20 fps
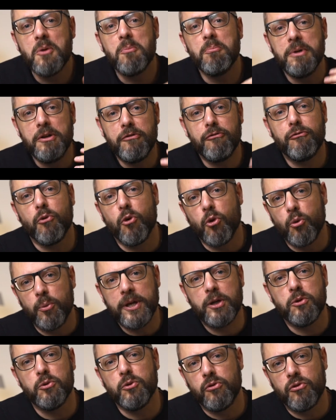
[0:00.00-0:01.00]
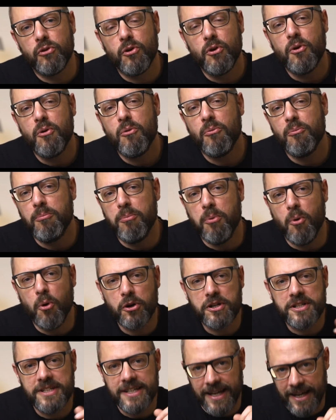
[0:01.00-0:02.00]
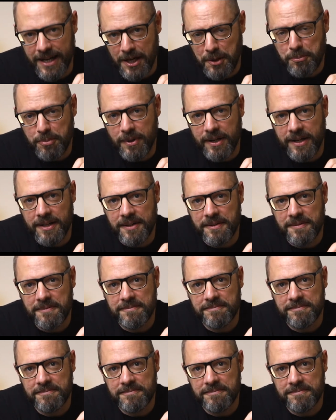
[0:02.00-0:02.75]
before we could board the airplane.